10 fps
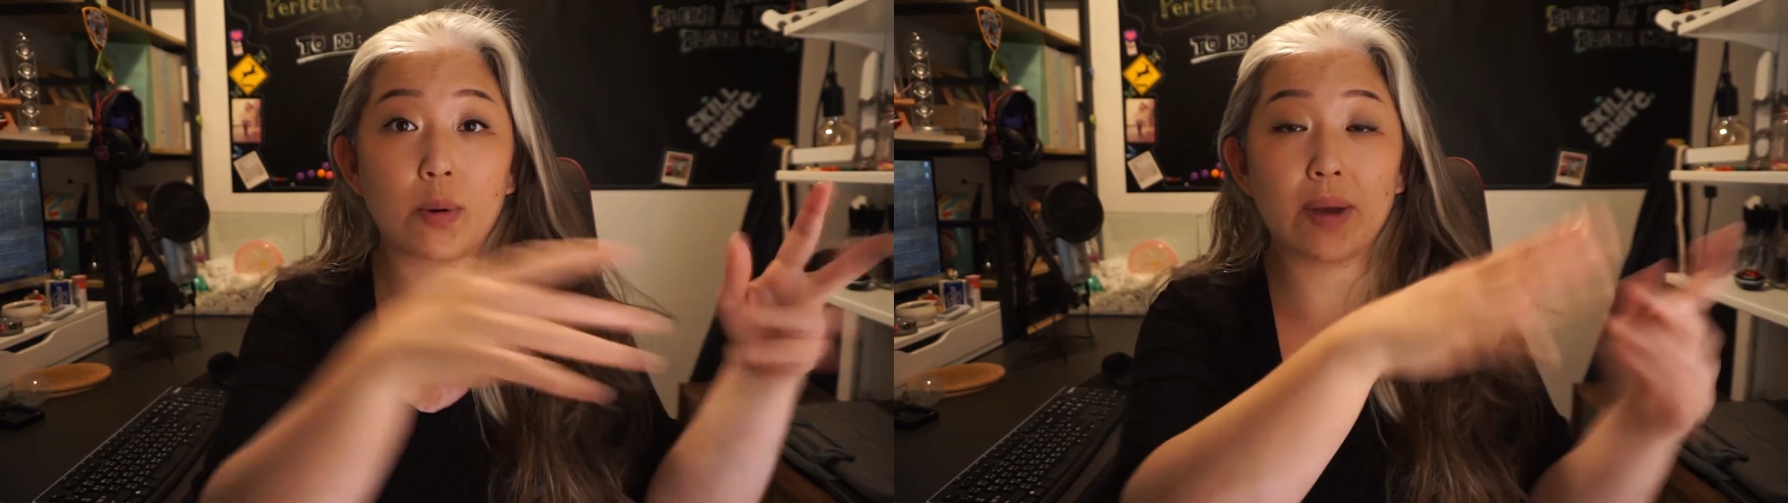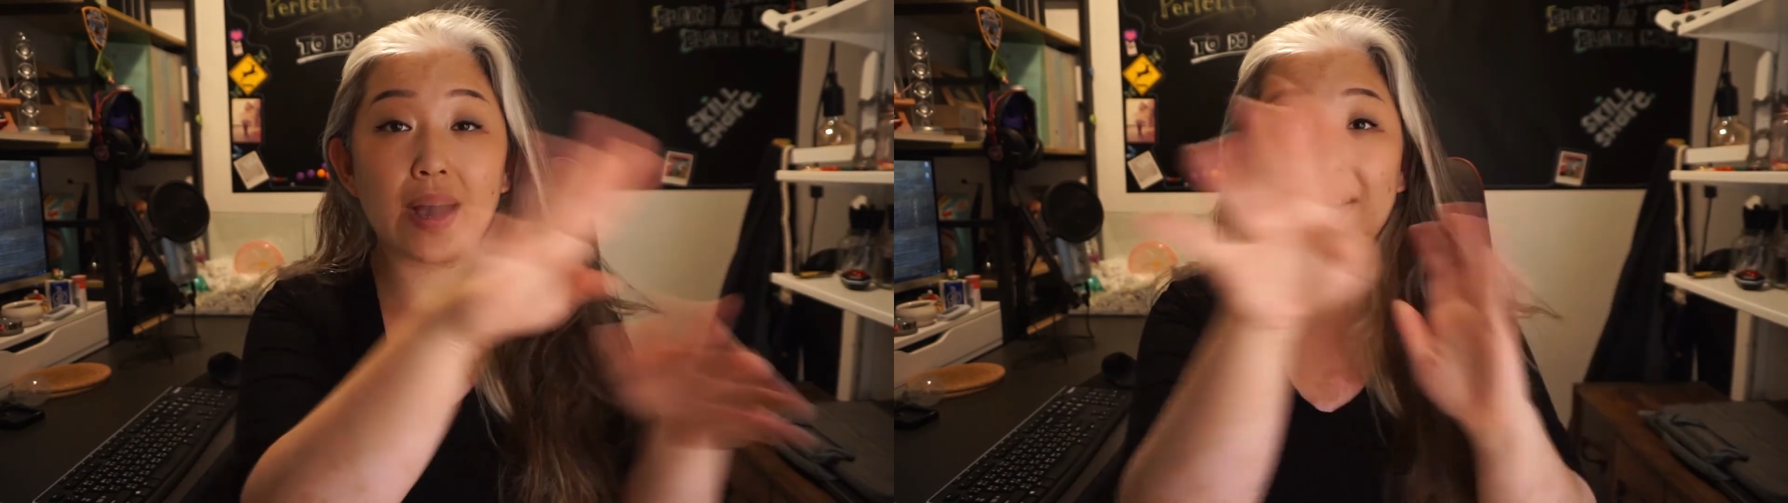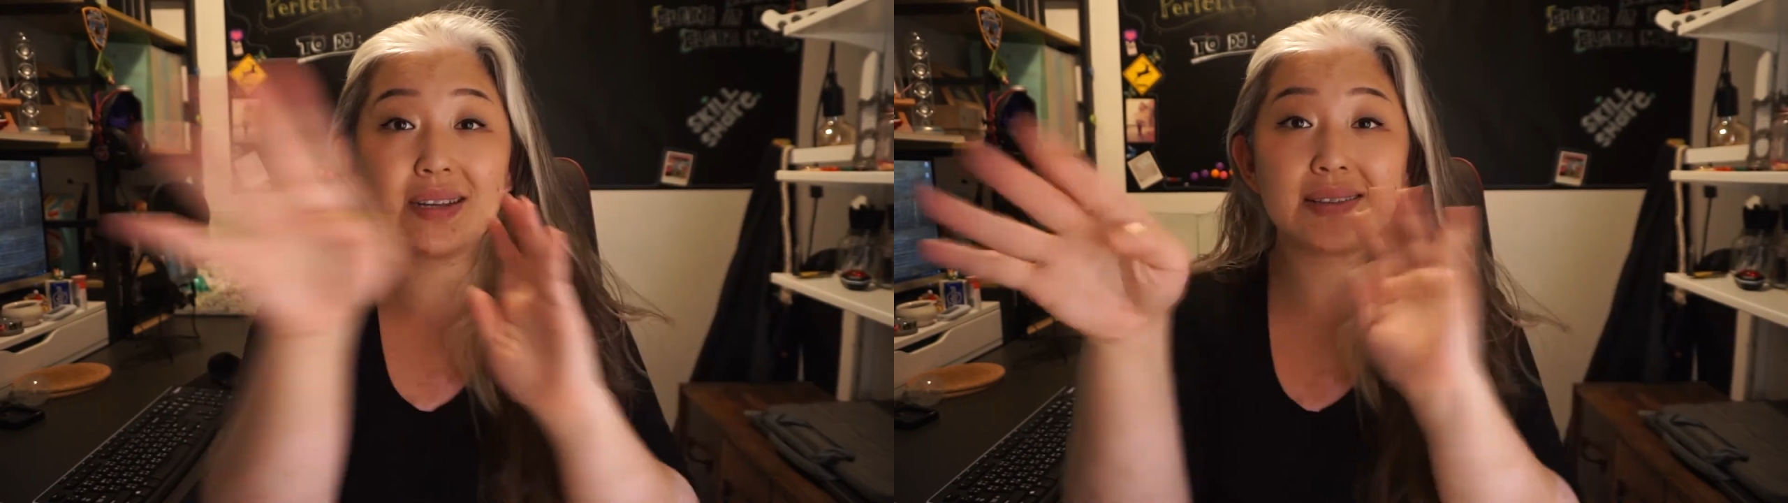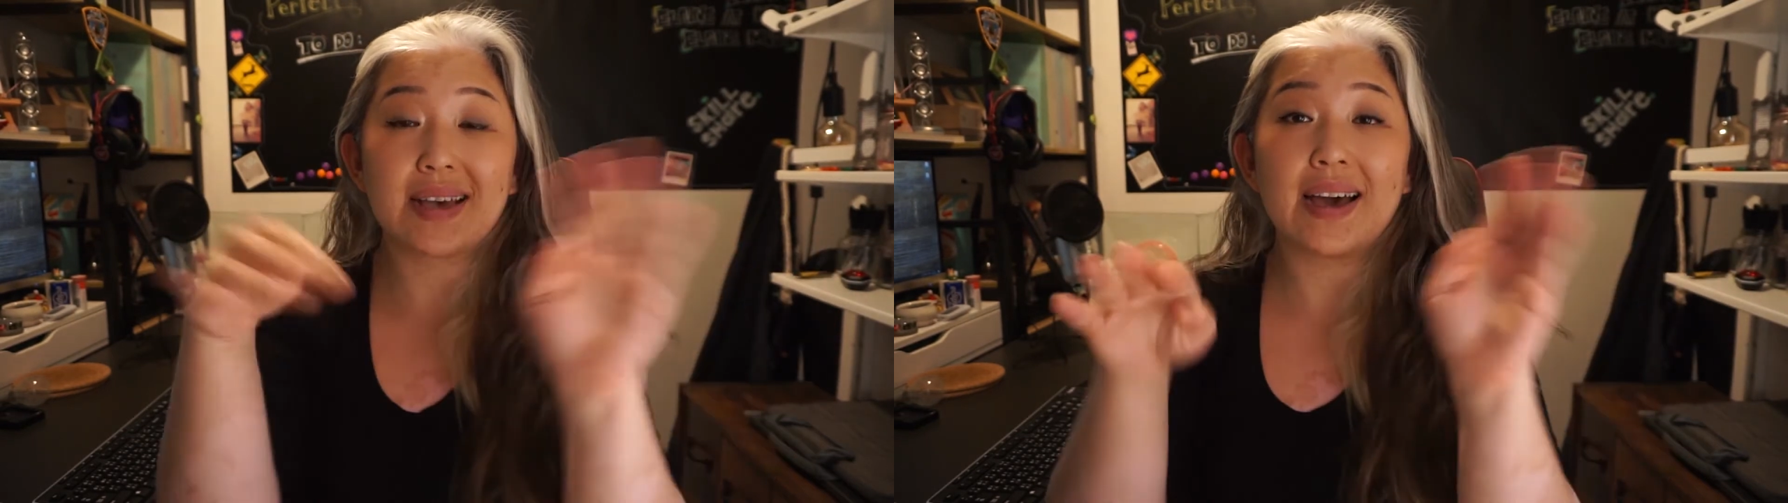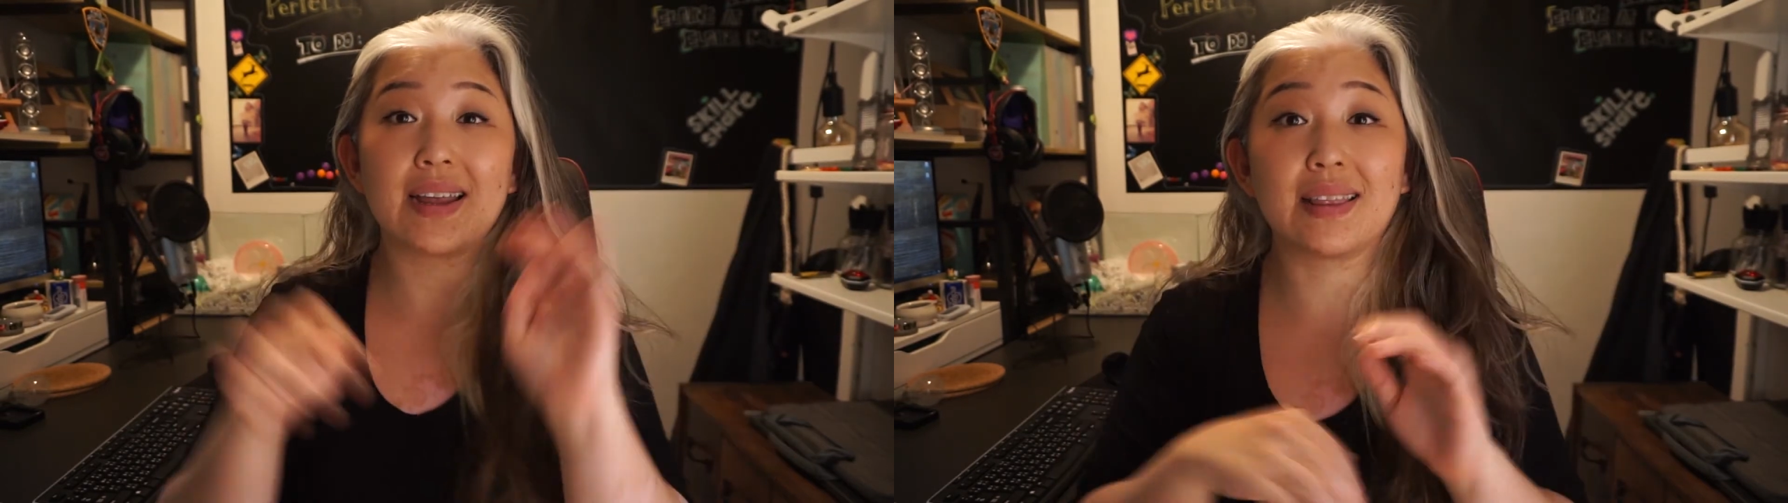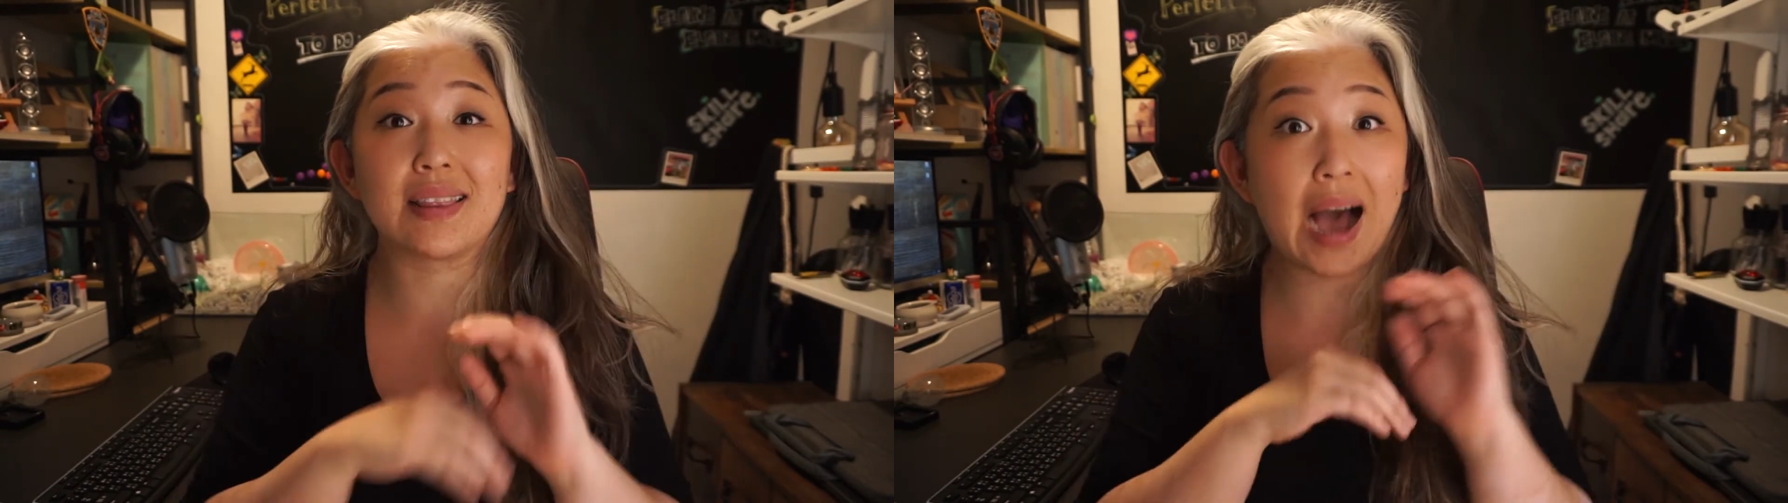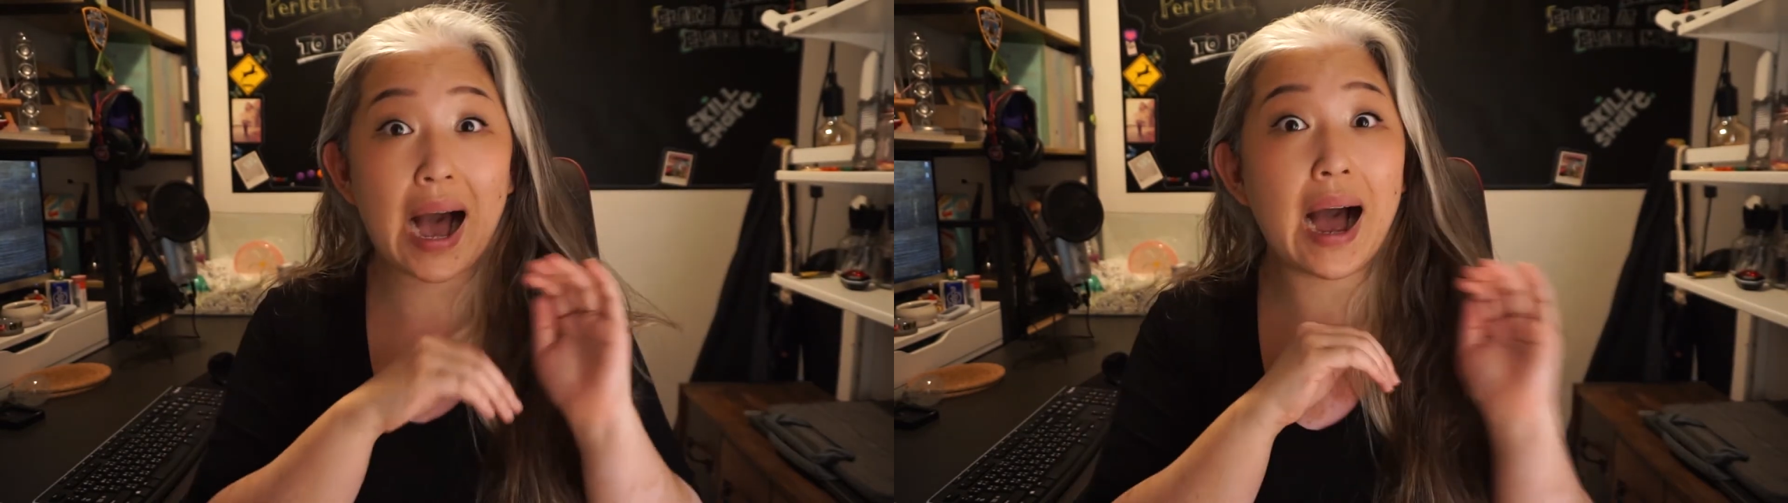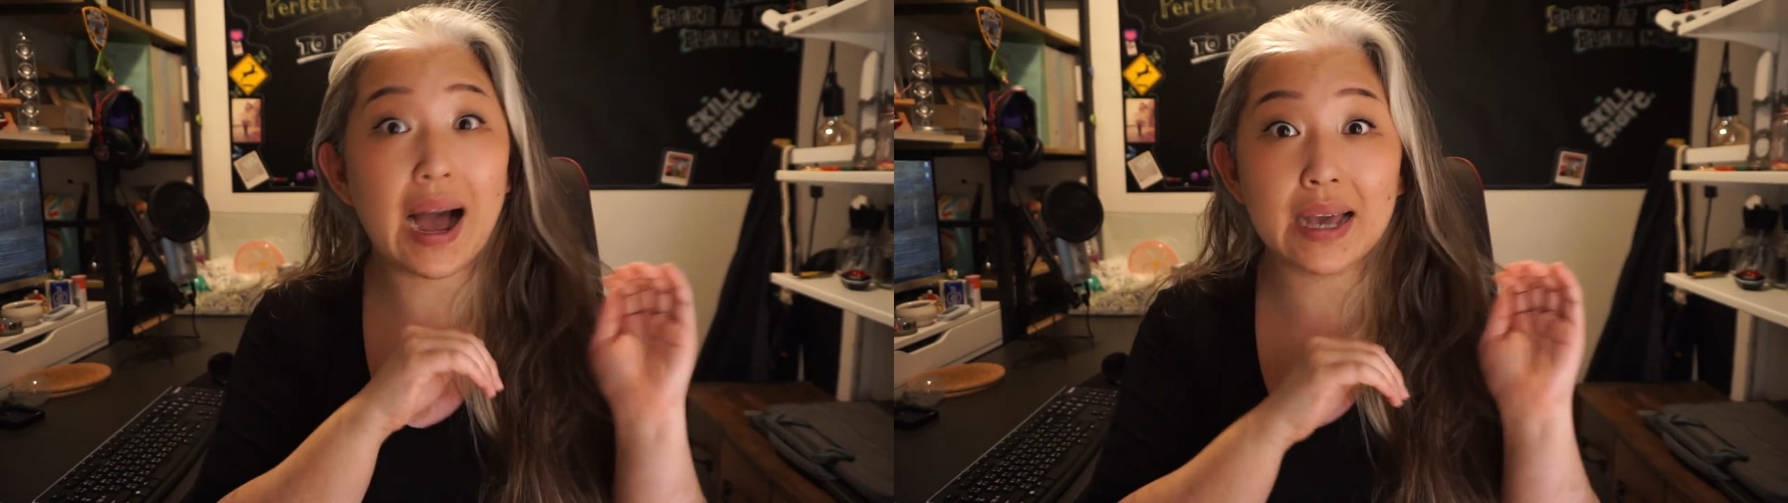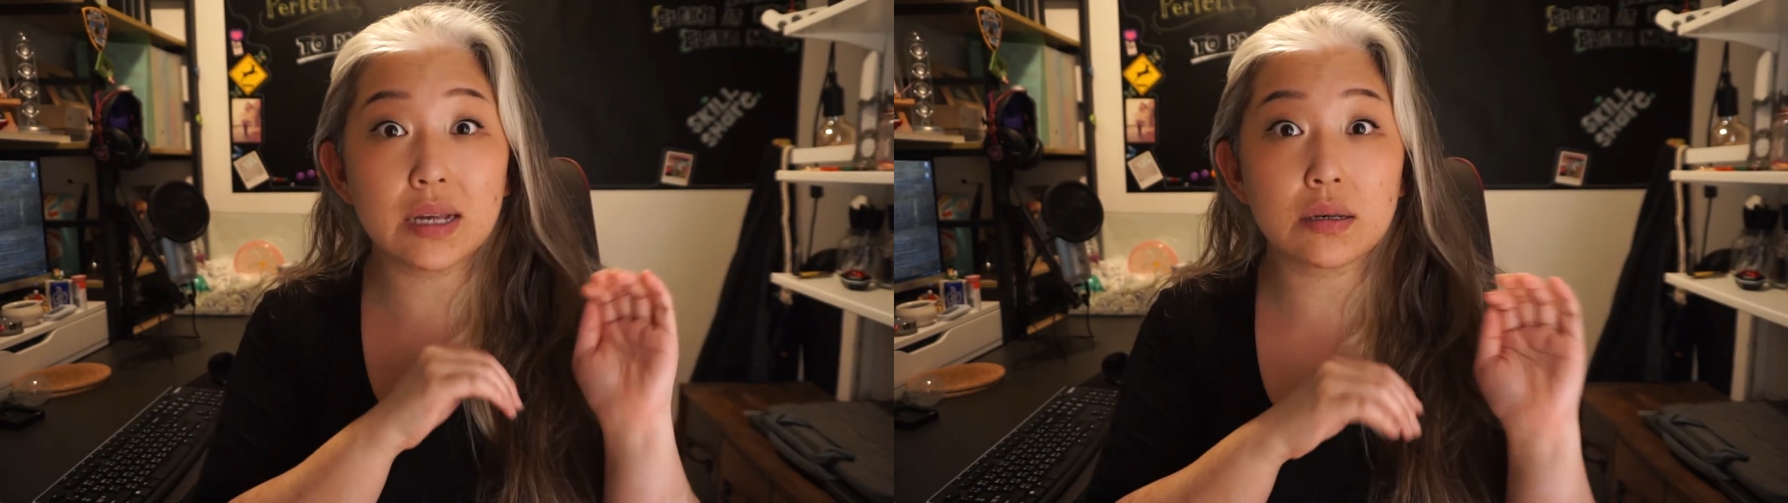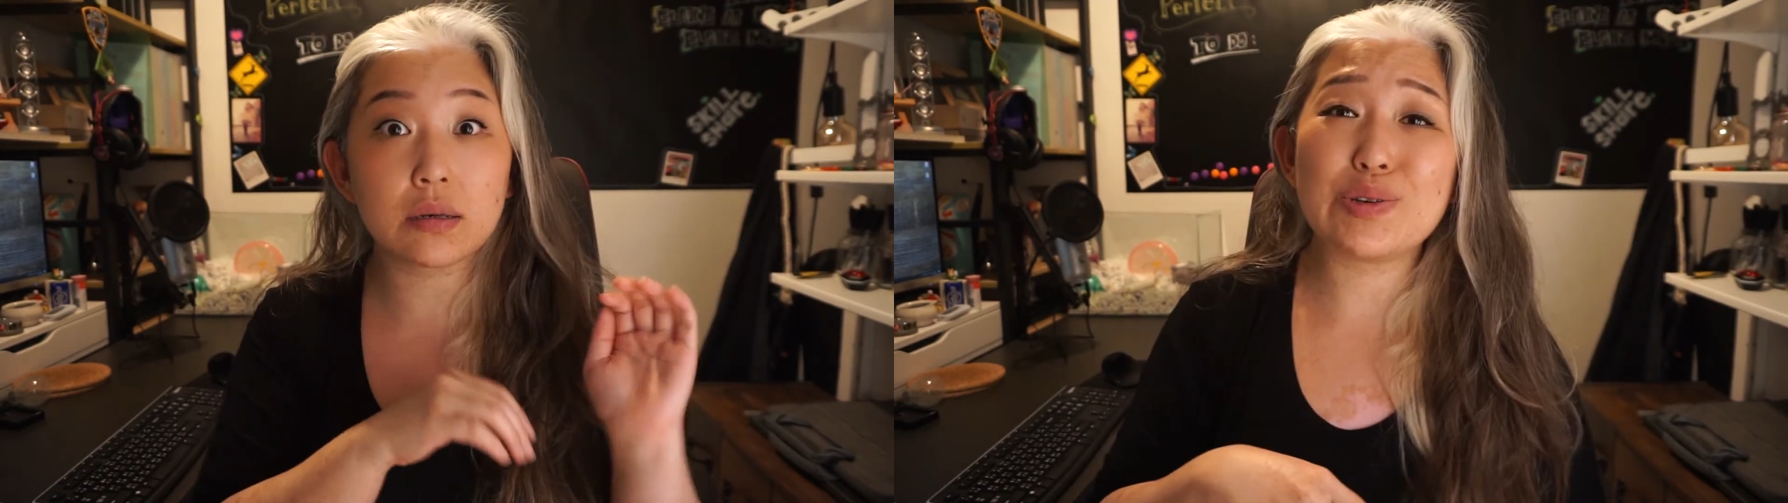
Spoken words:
around inside and hide.